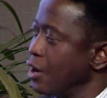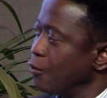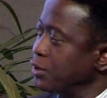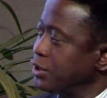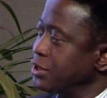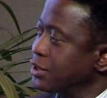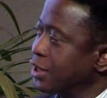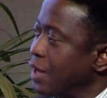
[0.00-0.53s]

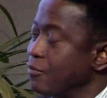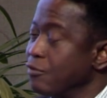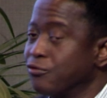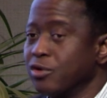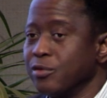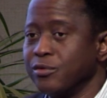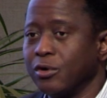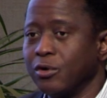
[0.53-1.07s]
which is coming
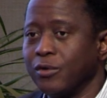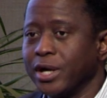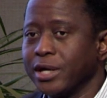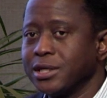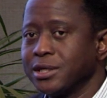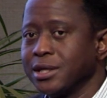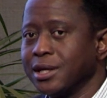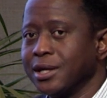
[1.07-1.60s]
from your work
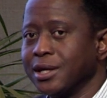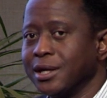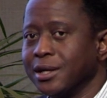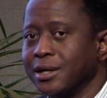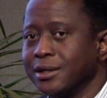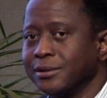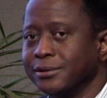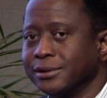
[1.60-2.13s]

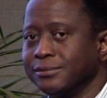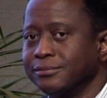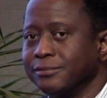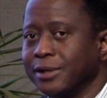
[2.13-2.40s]
here,